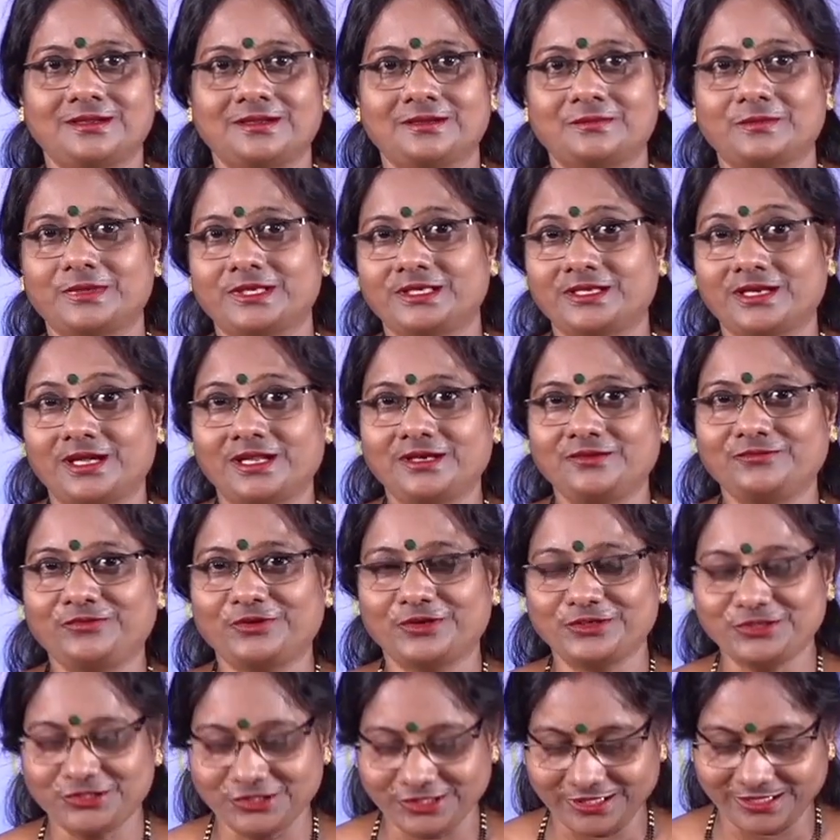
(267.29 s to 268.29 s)
But
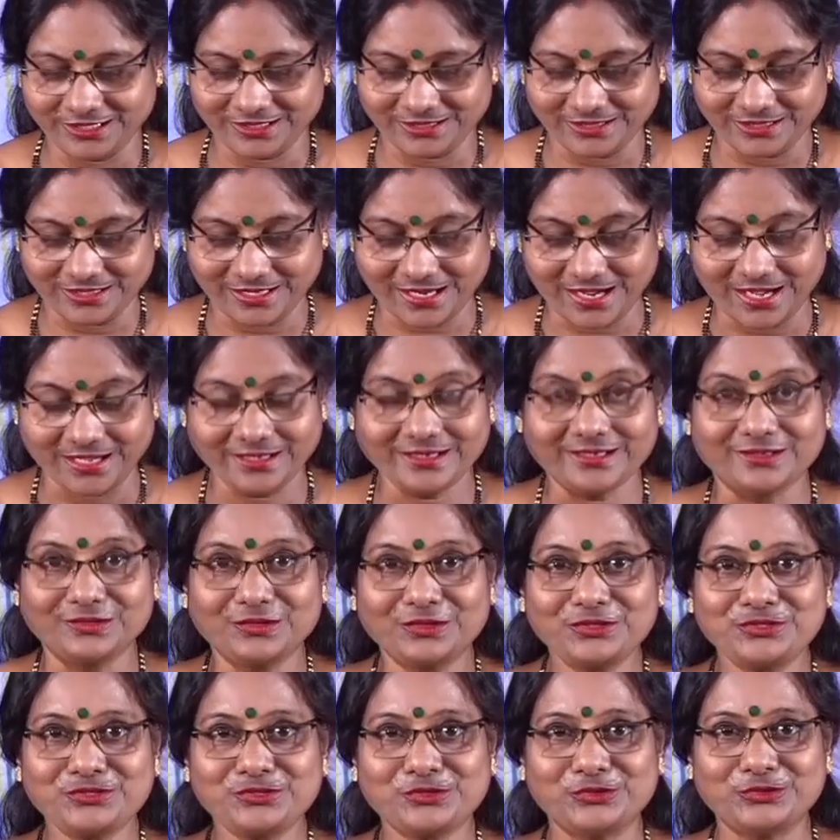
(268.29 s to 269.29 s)
unfortunately, I
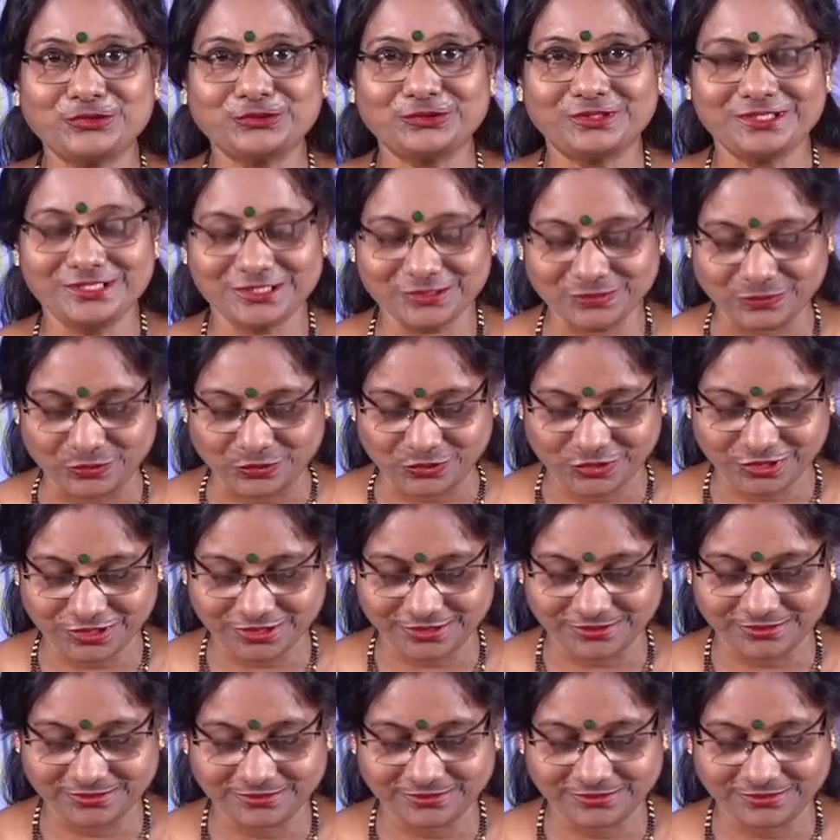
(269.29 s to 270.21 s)
cannot show you this motion.